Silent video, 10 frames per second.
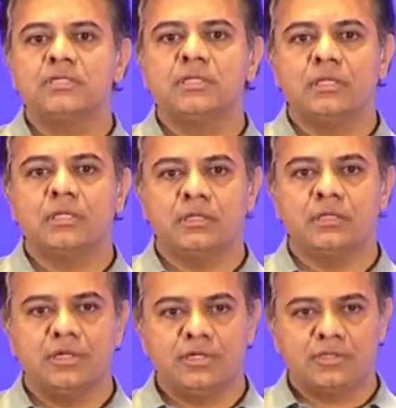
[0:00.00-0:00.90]
Southern
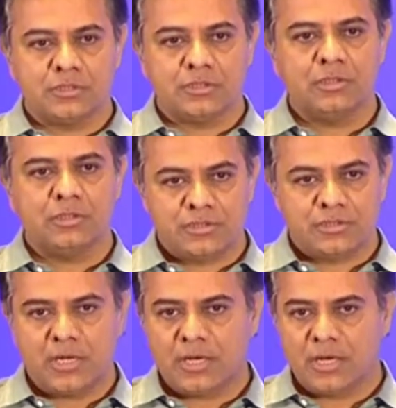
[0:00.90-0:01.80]
Region
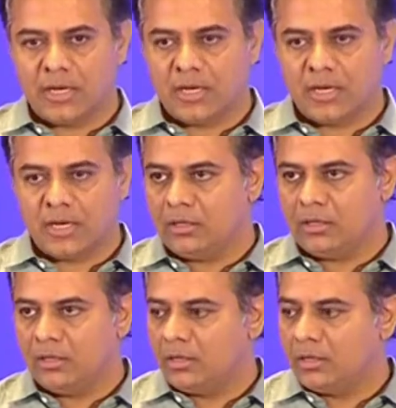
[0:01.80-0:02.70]
CII,
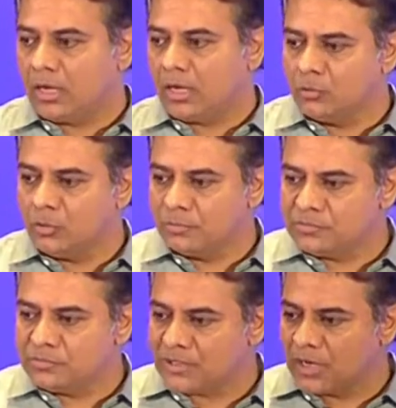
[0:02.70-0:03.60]
I know I'm
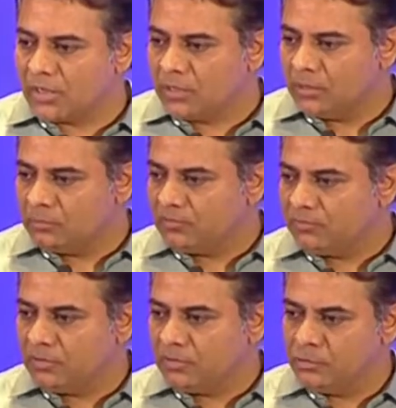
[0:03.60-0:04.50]
standing in
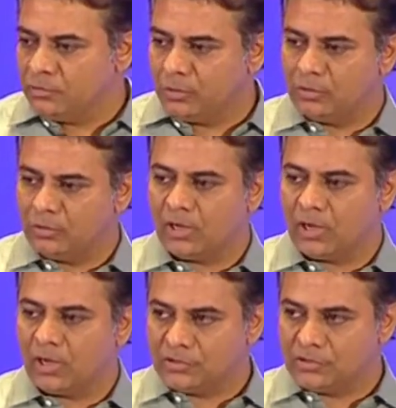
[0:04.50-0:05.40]
between you and your lunch.